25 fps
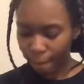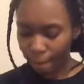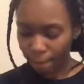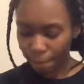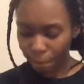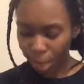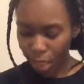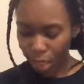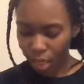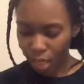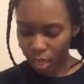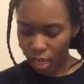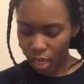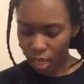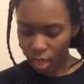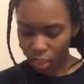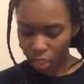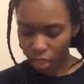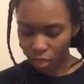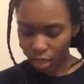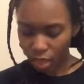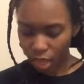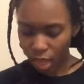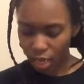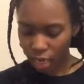But yeah,
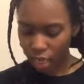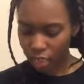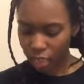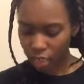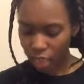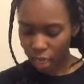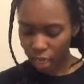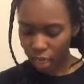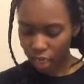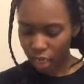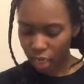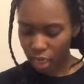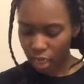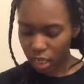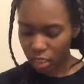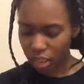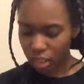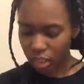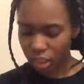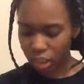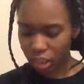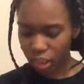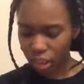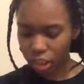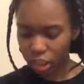you guys, like,
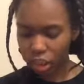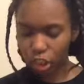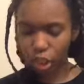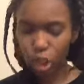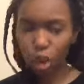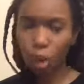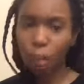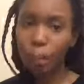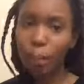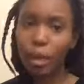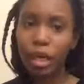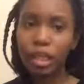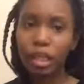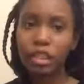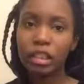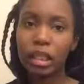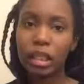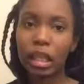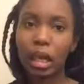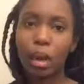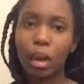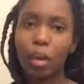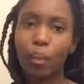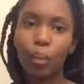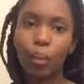it's just so much
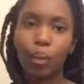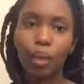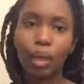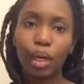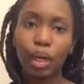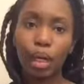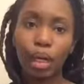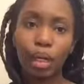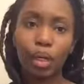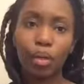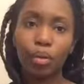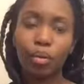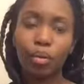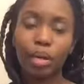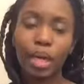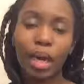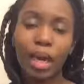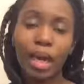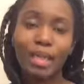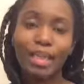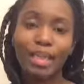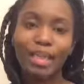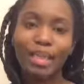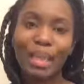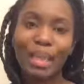that I'm working on.
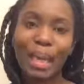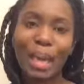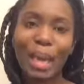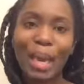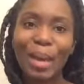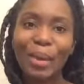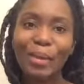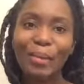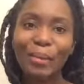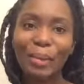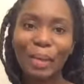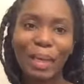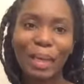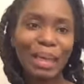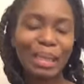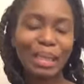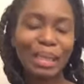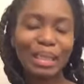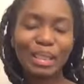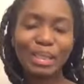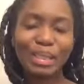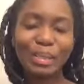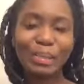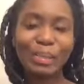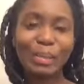I just can't
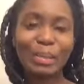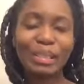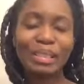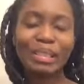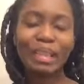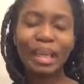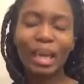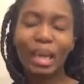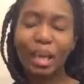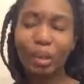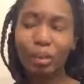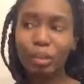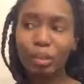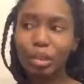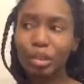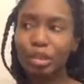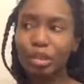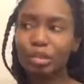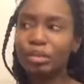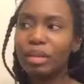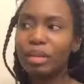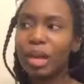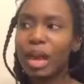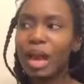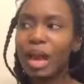wait to share with
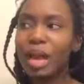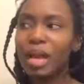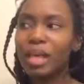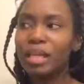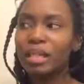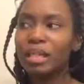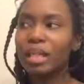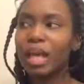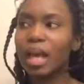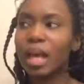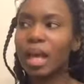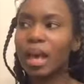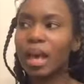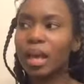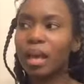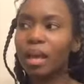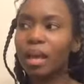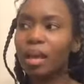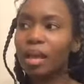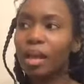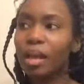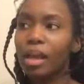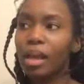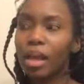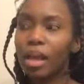you guys. Like,
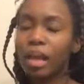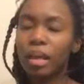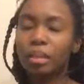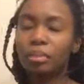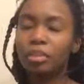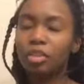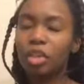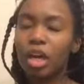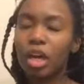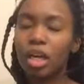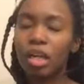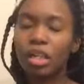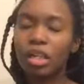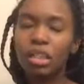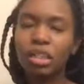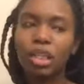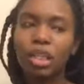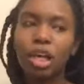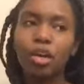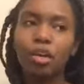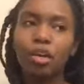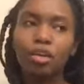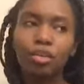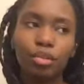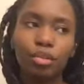I'm trying to
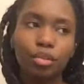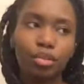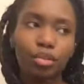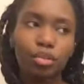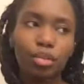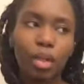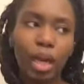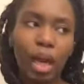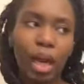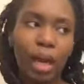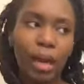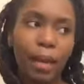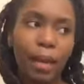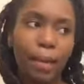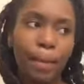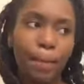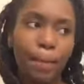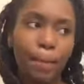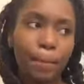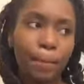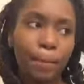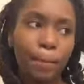tell you, like,